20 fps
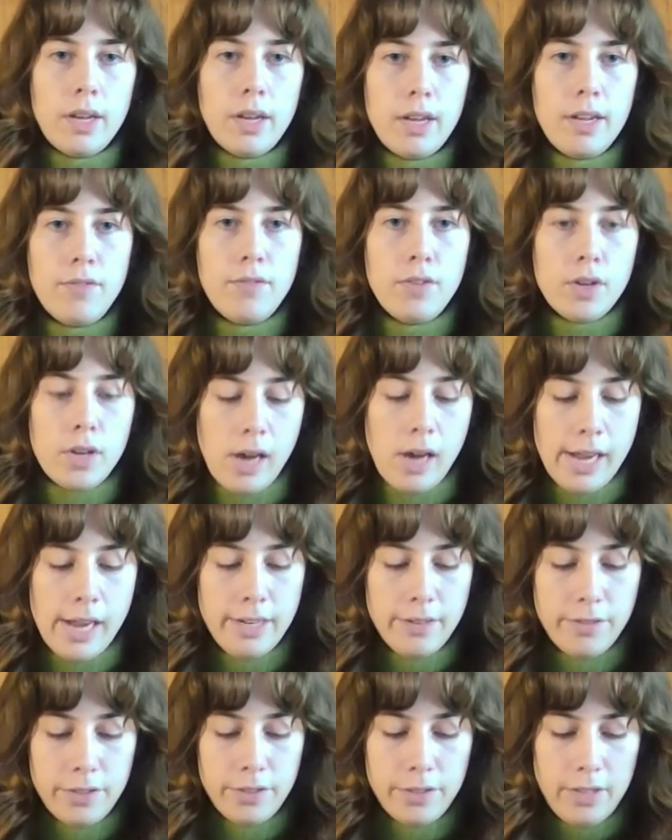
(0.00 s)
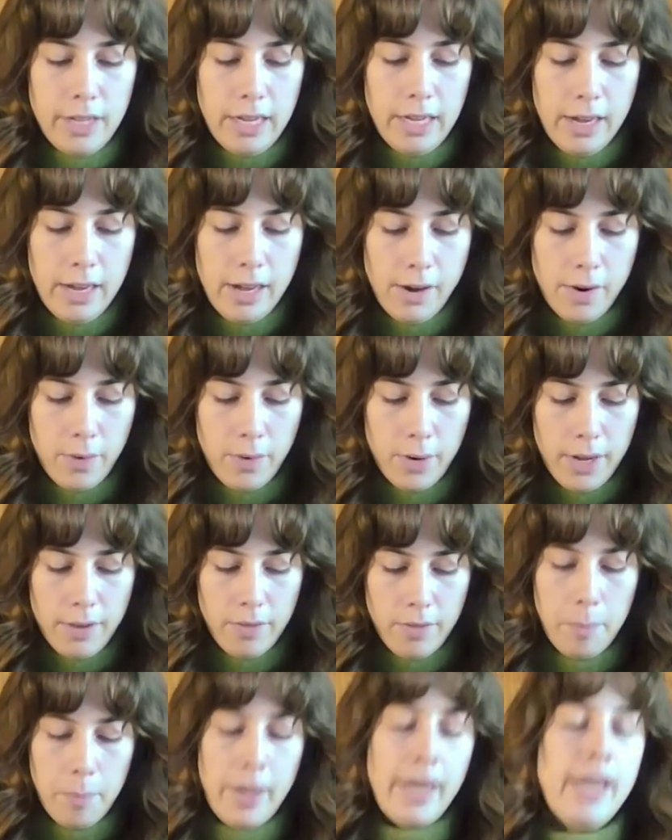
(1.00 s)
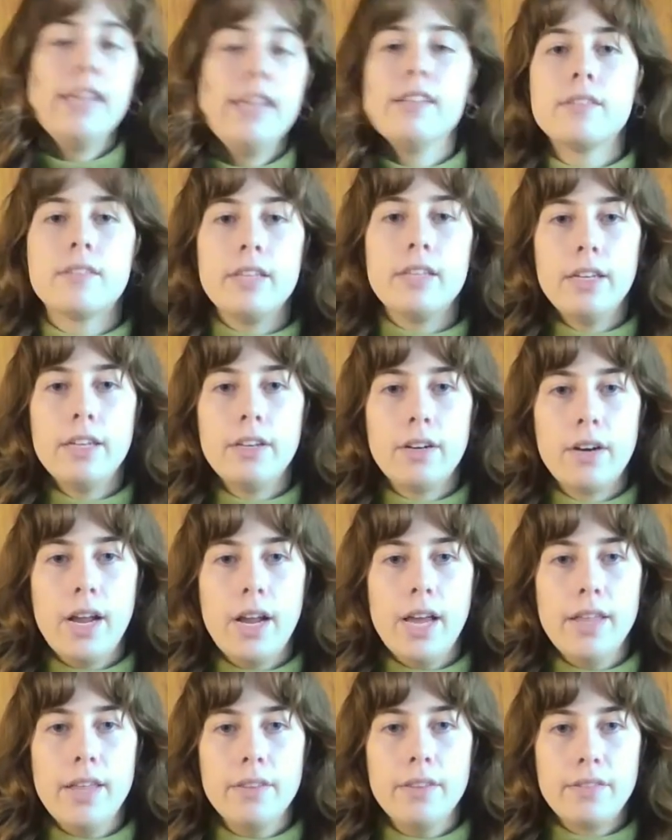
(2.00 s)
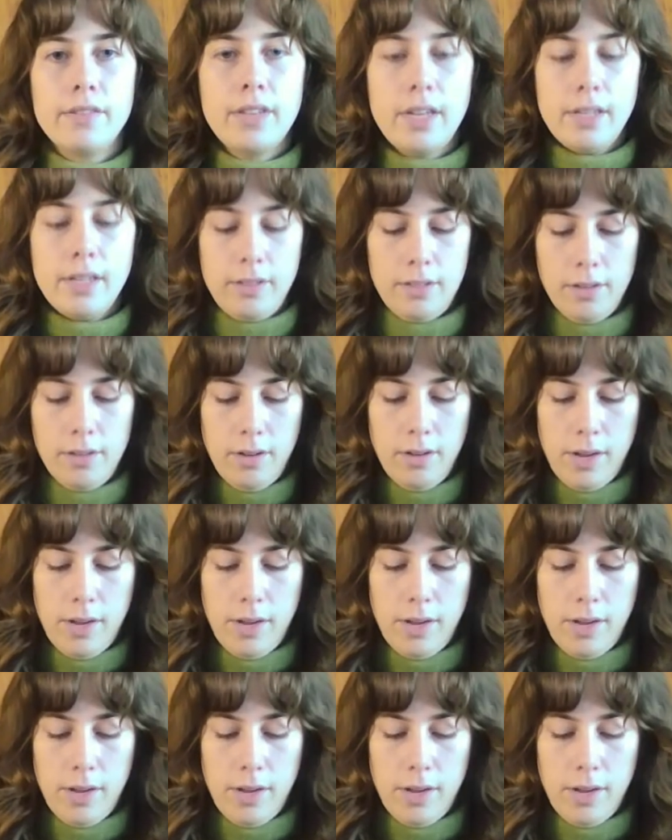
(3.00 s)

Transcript: If you can kind of see, we have the paints here and the stencil,